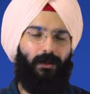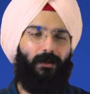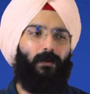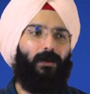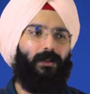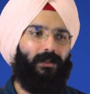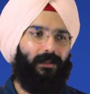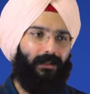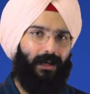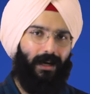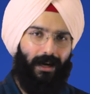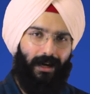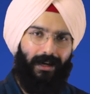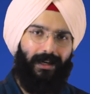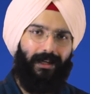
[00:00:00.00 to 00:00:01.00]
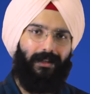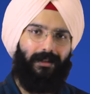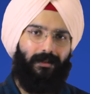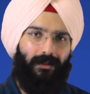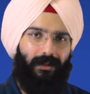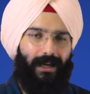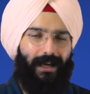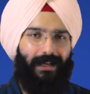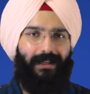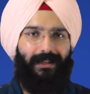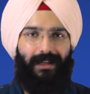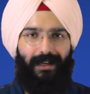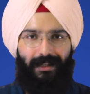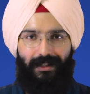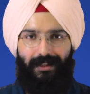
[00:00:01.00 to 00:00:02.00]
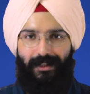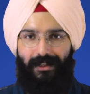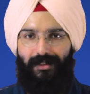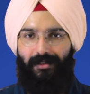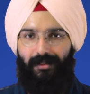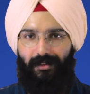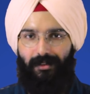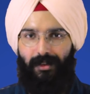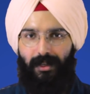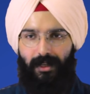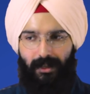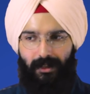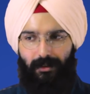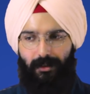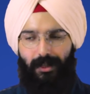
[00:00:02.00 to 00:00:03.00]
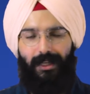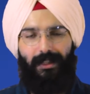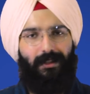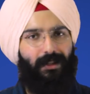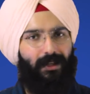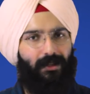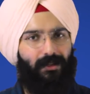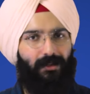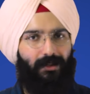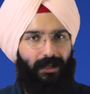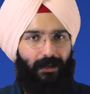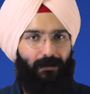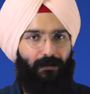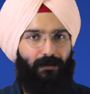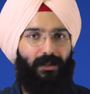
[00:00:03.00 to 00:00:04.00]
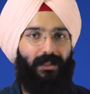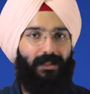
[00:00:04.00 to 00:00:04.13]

which was the hour angle and the declination. The declination thankfully